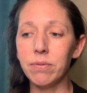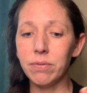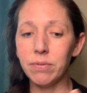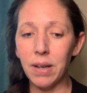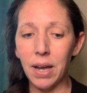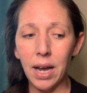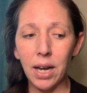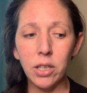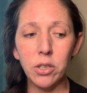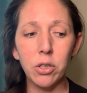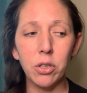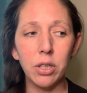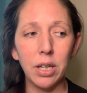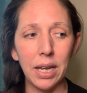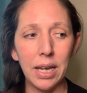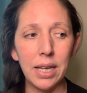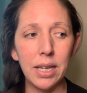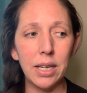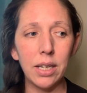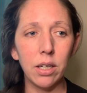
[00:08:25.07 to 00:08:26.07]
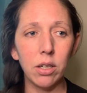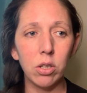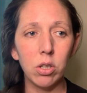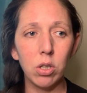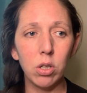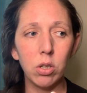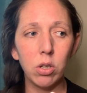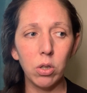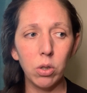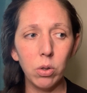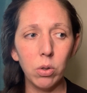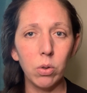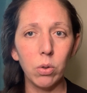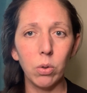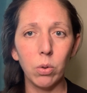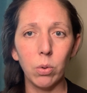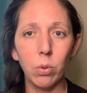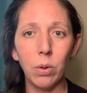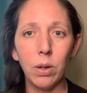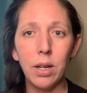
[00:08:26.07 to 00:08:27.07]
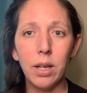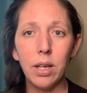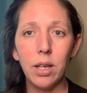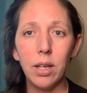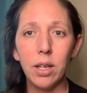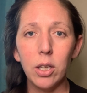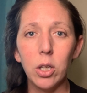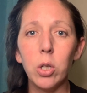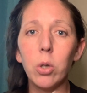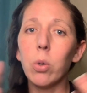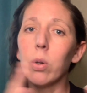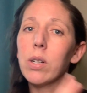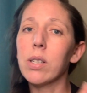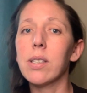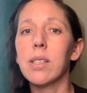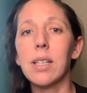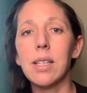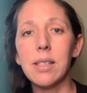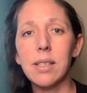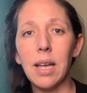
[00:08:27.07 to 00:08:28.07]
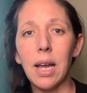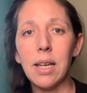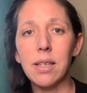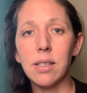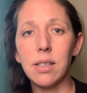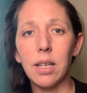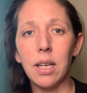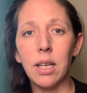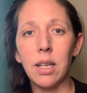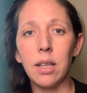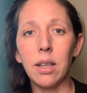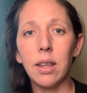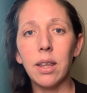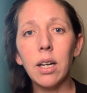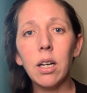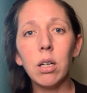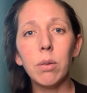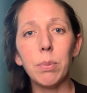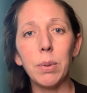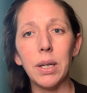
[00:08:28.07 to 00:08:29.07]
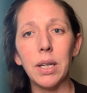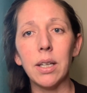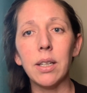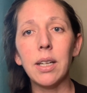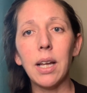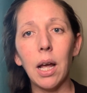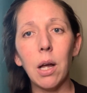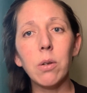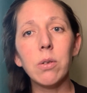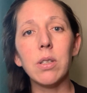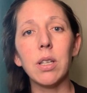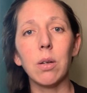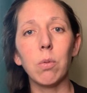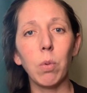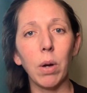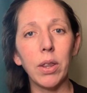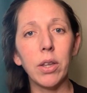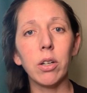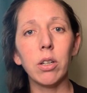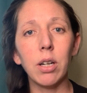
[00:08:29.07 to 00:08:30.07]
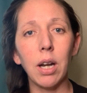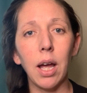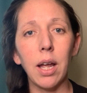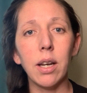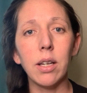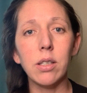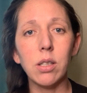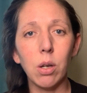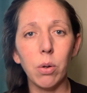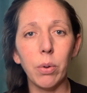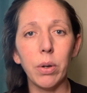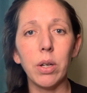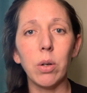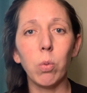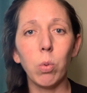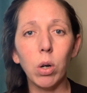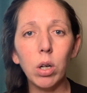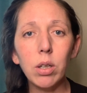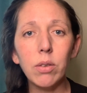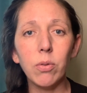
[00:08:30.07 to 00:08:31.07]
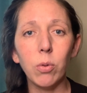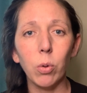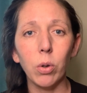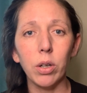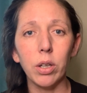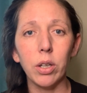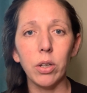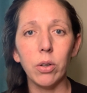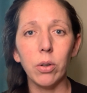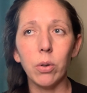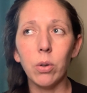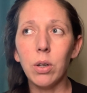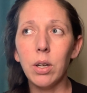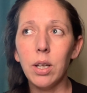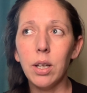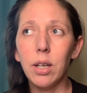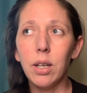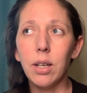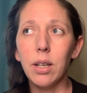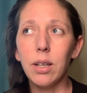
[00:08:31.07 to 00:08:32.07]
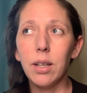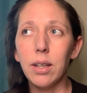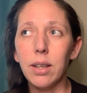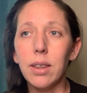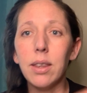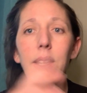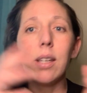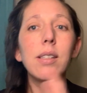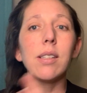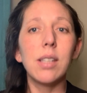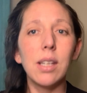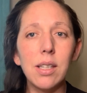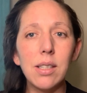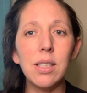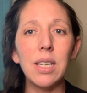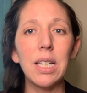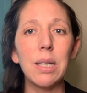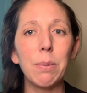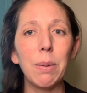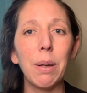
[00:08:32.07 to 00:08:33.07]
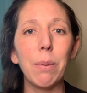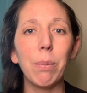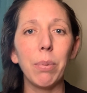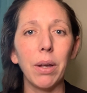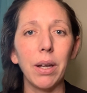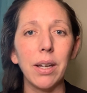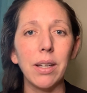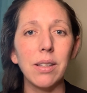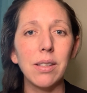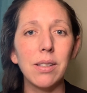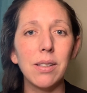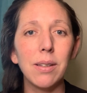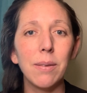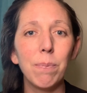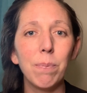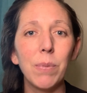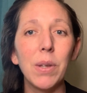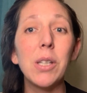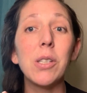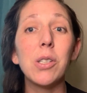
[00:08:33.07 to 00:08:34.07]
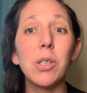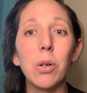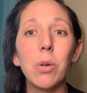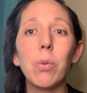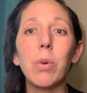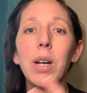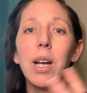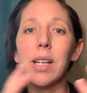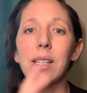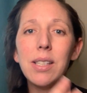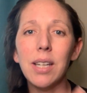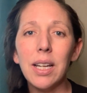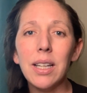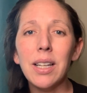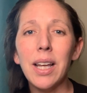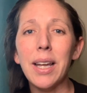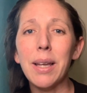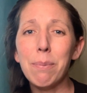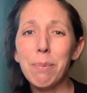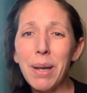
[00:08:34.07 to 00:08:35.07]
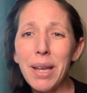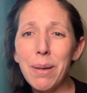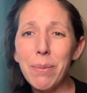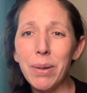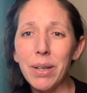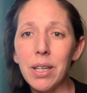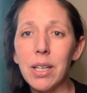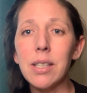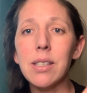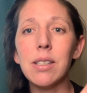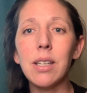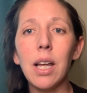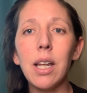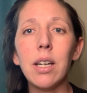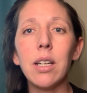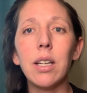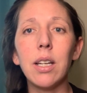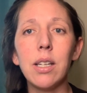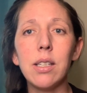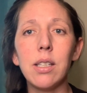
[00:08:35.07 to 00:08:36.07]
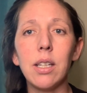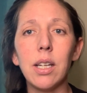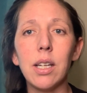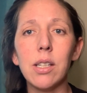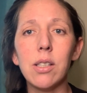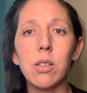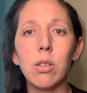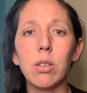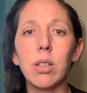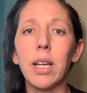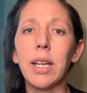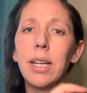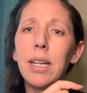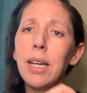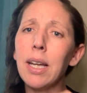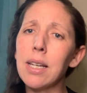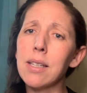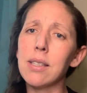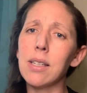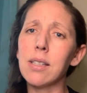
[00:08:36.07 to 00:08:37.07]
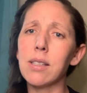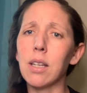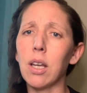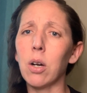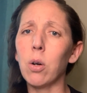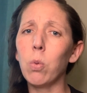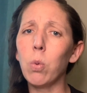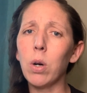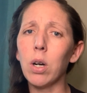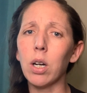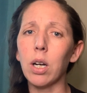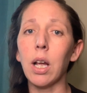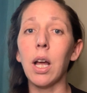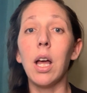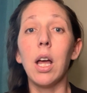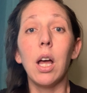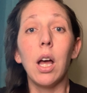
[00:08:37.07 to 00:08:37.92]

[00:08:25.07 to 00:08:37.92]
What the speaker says: factored into your success in therapy and counseling, whether or not it's going to work for you. These things need to be in place. And so when I say like maybe, it's not an easy answer like, yes, it's gonna work.